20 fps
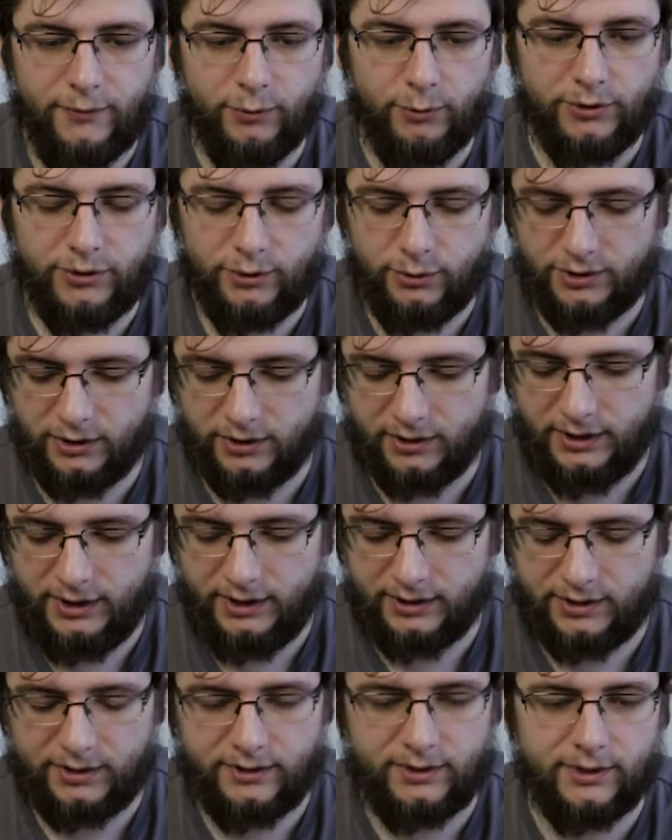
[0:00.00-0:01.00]
you want to
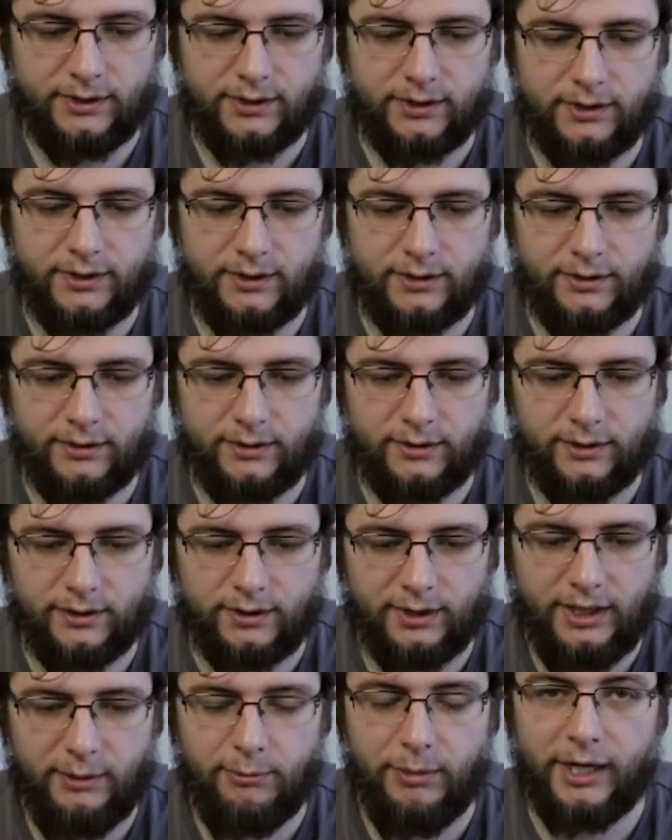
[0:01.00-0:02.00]
delete the
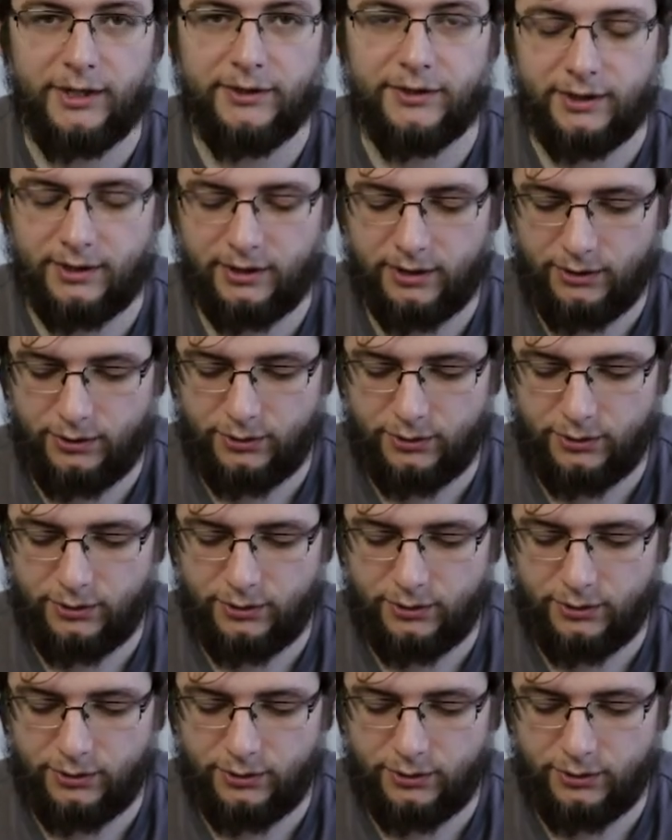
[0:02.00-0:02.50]
key binding,